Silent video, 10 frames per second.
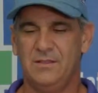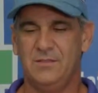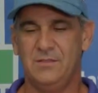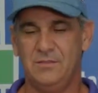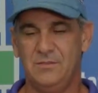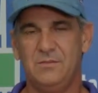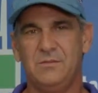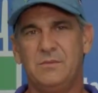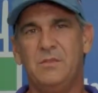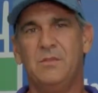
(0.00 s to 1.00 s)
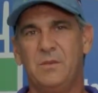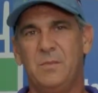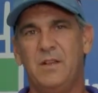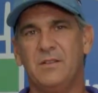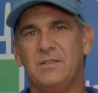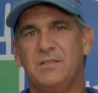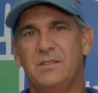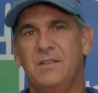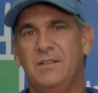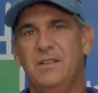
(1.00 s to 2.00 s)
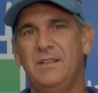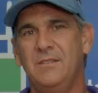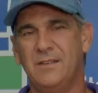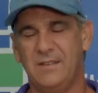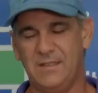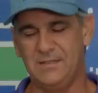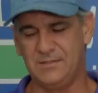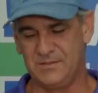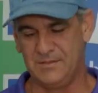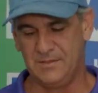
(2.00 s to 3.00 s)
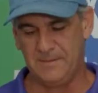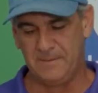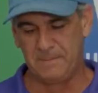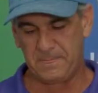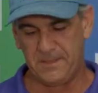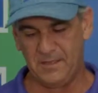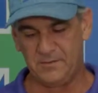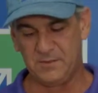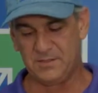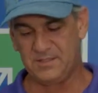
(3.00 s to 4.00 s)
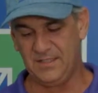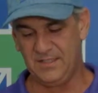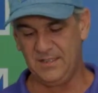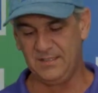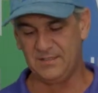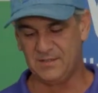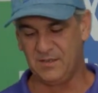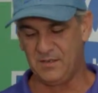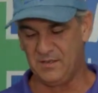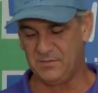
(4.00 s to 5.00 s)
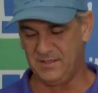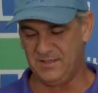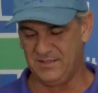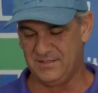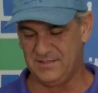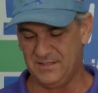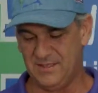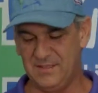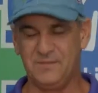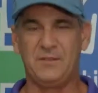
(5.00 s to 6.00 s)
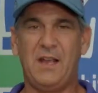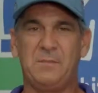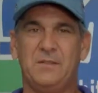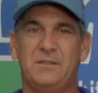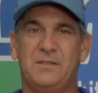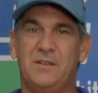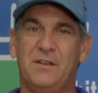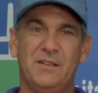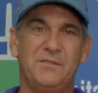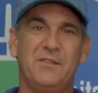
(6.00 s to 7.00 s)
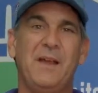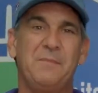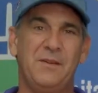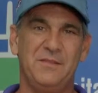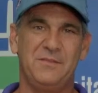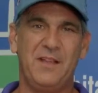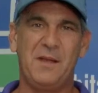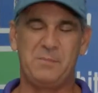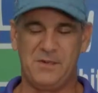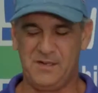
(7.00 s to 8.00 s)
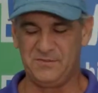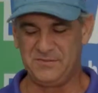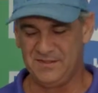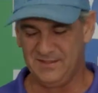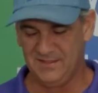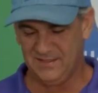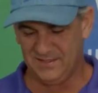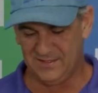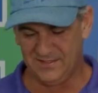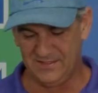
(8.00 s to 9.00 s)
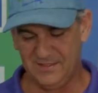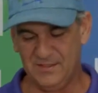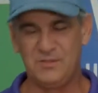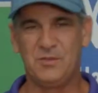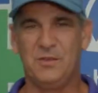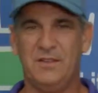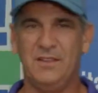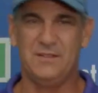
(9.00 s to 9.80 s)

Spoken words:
to do the repairs that are needed around the house. First thing I'd like to start off with is the flapper. We call it the flap on, flap off on the toilet